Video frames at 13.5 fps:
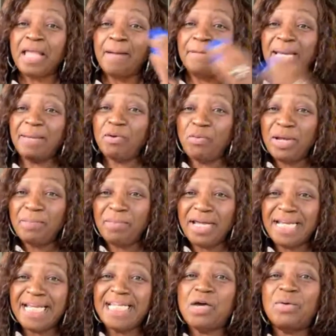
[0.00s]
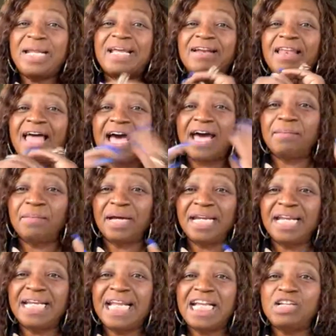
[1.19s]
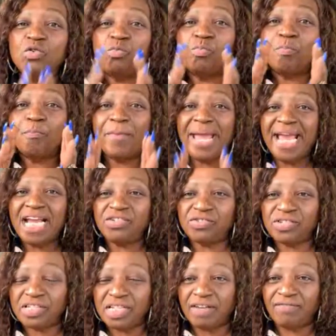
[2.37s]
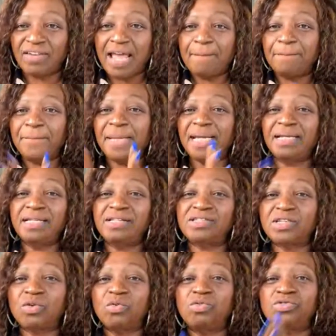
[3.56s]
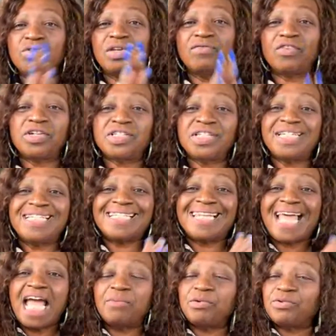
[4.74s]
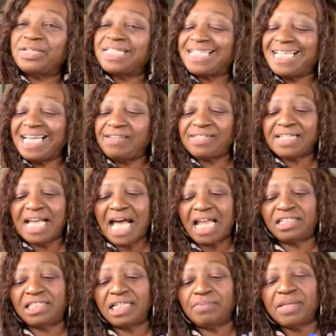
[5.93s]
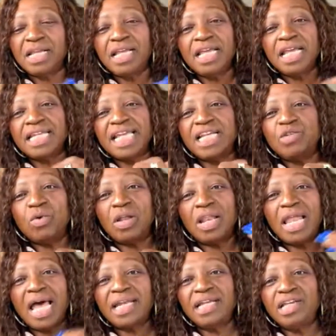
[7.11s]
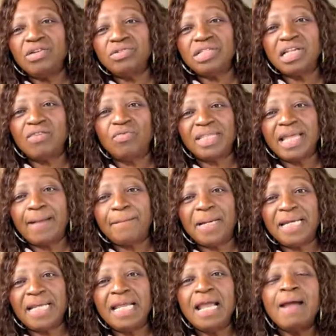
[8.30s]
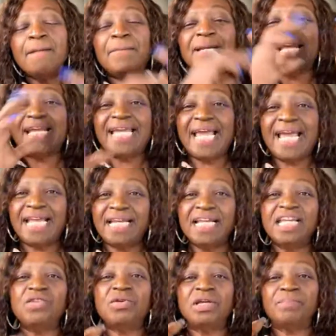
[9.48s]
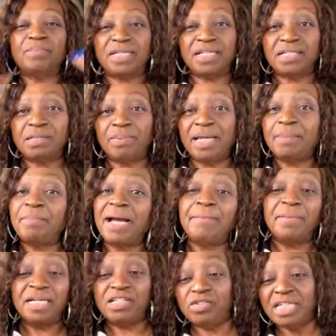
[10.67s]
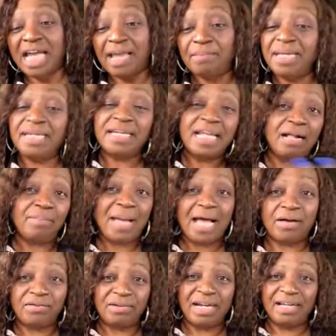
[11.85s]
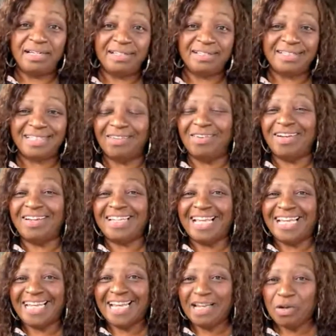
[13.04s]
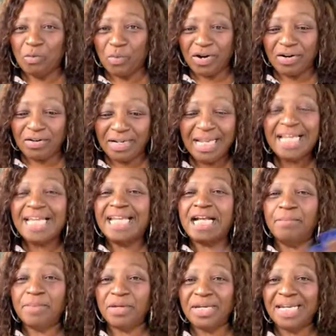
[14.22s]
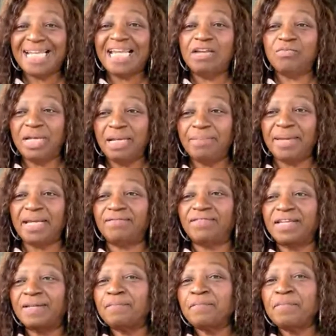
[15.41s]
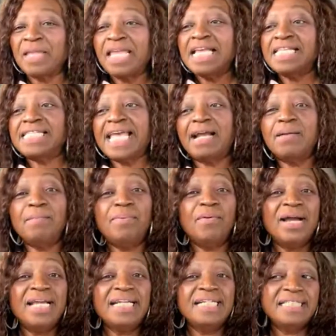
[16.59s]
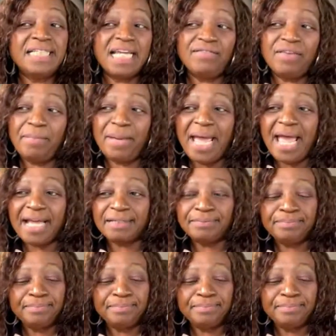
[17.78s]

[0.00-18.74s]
People with money donate a lot of money. They do major stuff like building schools, universities, libraries, give scholarships. They do a lot of huge stuff with that money. But again, you can participate by putting your time in and help out, right? So that the world, the community can really benefit. Second point is giving back.